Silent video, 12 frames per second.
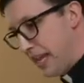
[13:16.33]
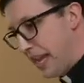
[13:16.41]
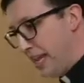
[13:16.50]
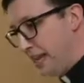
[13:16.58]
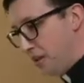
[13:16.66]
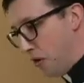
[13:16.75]

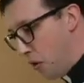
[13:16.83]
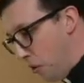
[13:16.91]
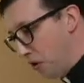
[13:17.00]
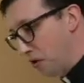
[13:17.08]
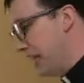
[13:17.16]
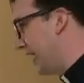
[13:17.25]
He, the
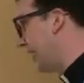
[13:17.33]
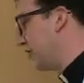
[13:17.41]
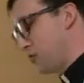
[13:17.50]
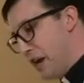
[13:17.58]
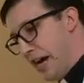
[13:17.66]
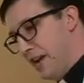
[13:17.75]
horse and
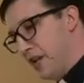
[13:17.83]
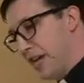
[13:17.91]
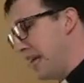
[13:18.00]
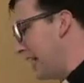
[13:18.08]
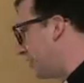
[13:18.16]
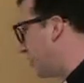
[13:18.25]
his rider,
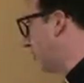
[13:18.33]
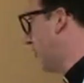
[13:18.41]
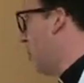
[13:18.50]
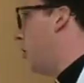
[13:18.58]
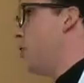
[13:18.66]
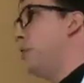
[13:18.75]
he has
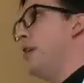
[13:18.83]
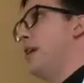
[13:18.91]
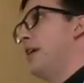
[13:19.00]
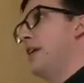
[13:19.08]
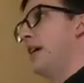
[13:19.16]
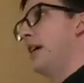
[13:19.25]
thrown
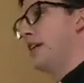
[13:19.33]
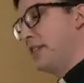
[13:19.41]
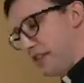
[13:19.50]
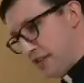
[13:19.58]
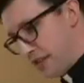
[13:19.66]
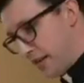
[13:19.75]
into
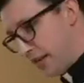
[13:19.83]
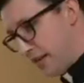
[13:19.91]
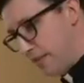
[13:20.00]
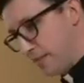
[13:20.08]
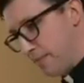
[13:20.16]
the sea."